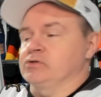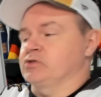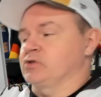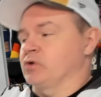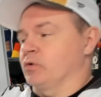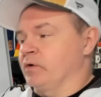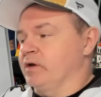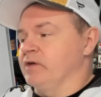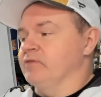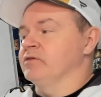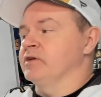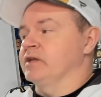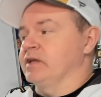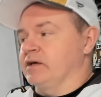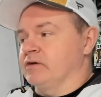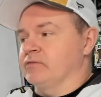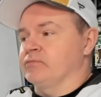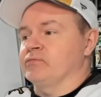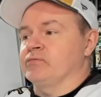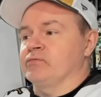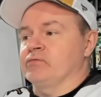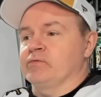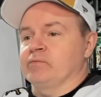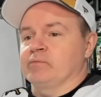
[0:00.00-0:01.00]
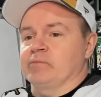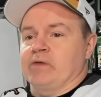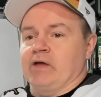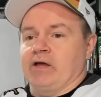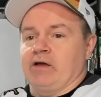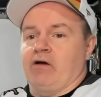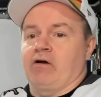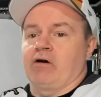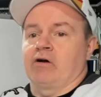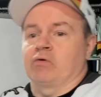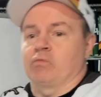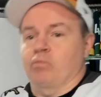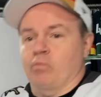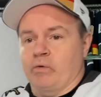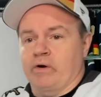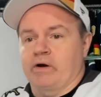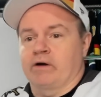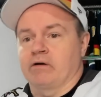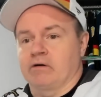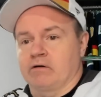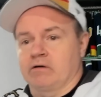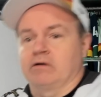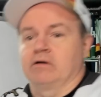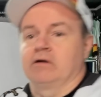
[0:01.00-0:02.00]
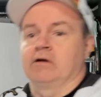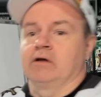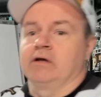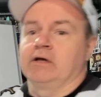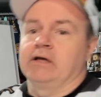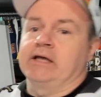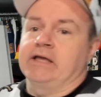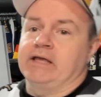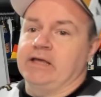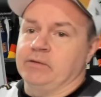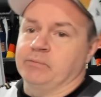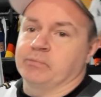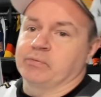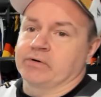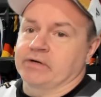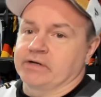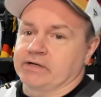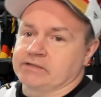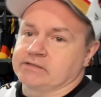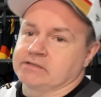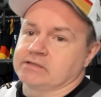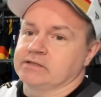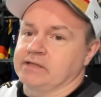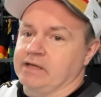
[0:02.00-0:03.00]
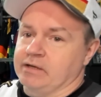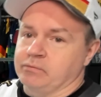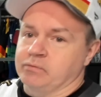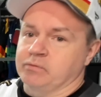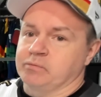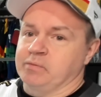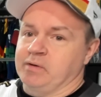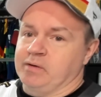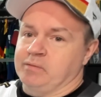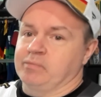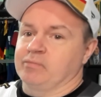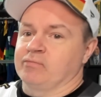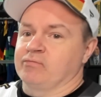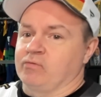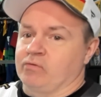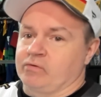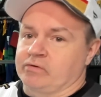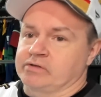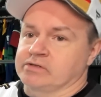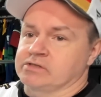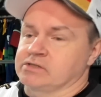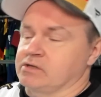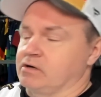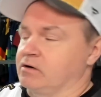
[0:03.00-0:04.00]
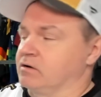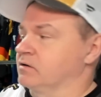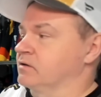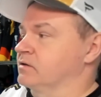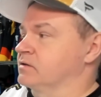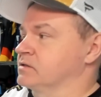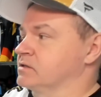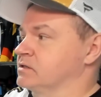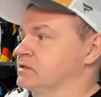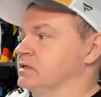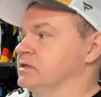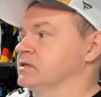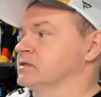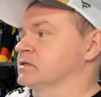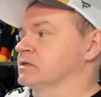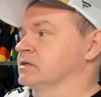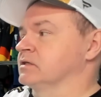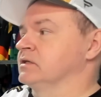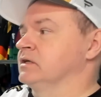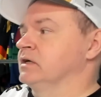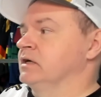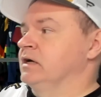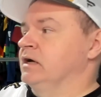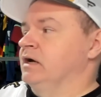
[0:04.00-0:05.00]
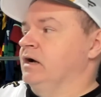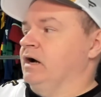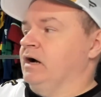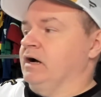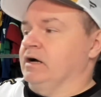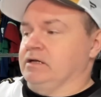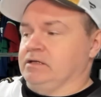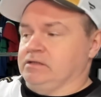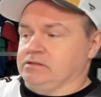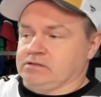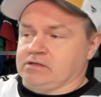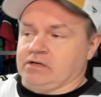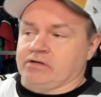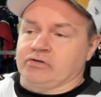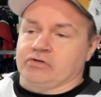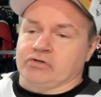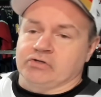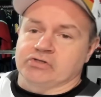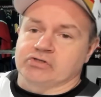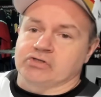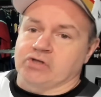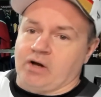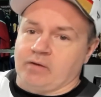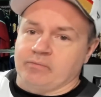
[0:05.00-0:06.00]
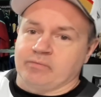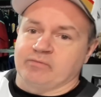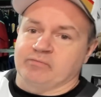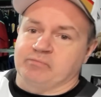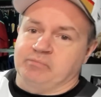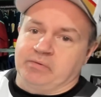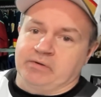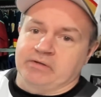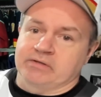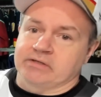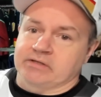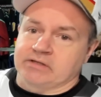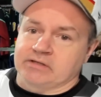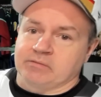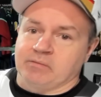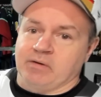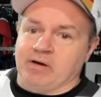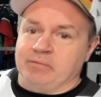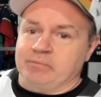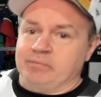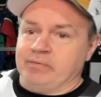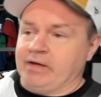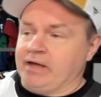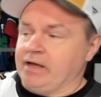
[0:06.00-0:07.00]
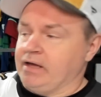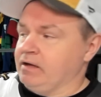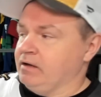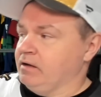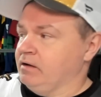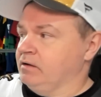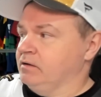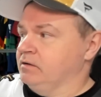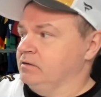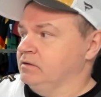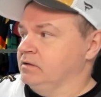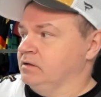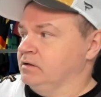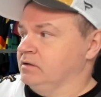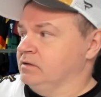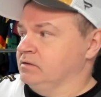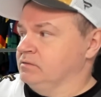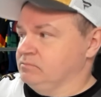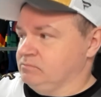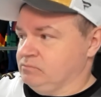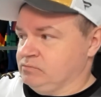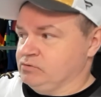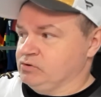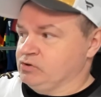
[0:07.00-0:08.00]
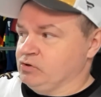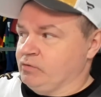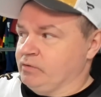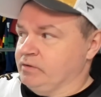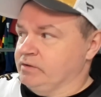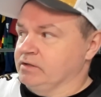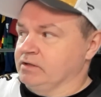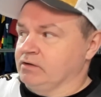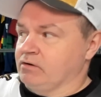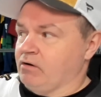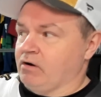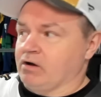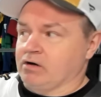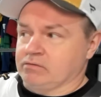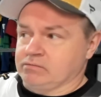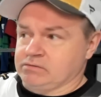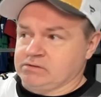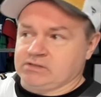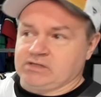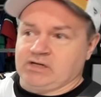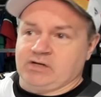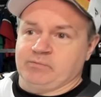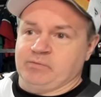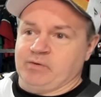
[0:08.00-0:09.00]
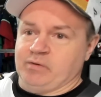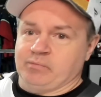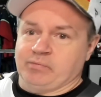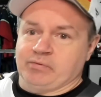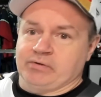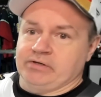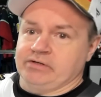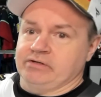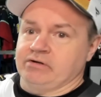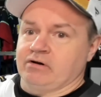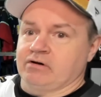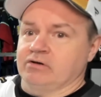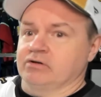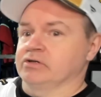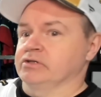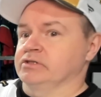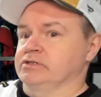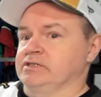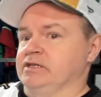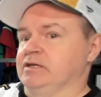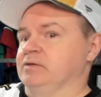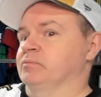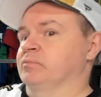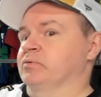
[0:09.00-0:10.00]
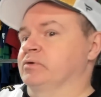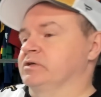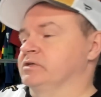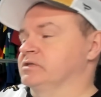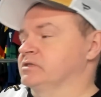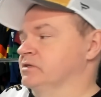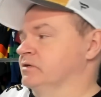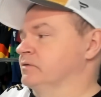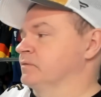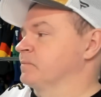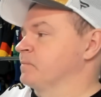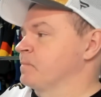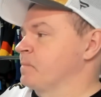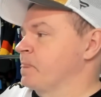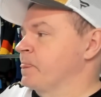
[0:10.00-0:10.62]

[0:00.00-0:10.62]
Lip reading: So even if they aren't where he predicted they would be before the start of the season, he's done a good job of building them up and showing that Ottawa is going to be a pretty darn good team pretty soon.